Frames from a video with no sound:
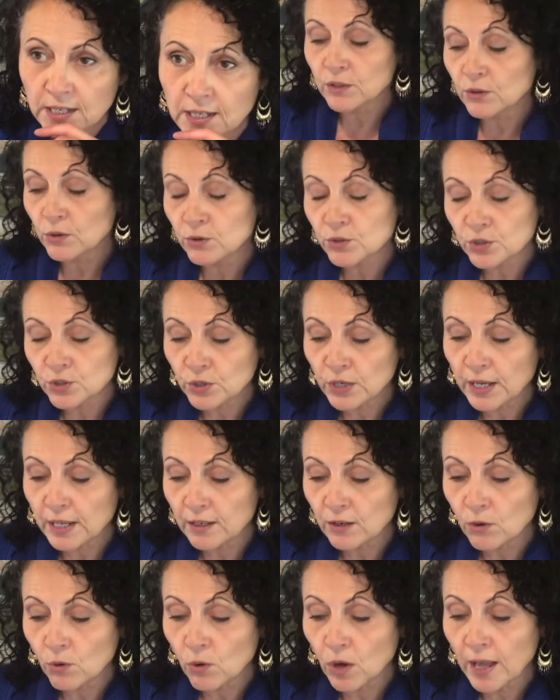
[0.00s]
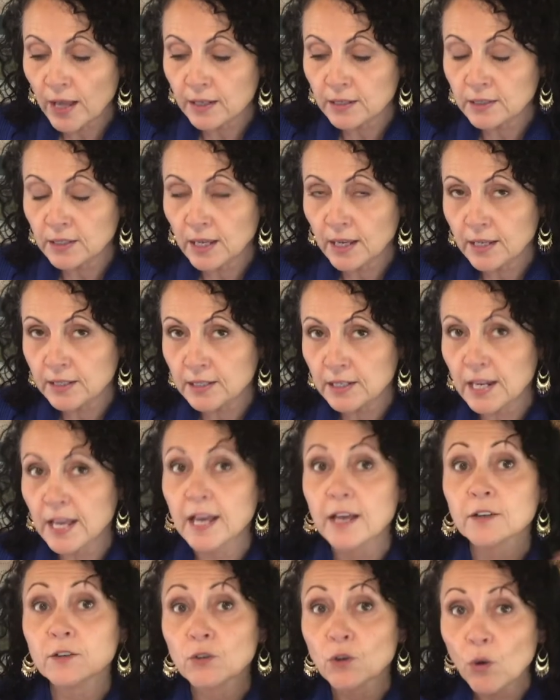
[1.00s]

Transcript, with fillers: Those two kind of go hand in hand.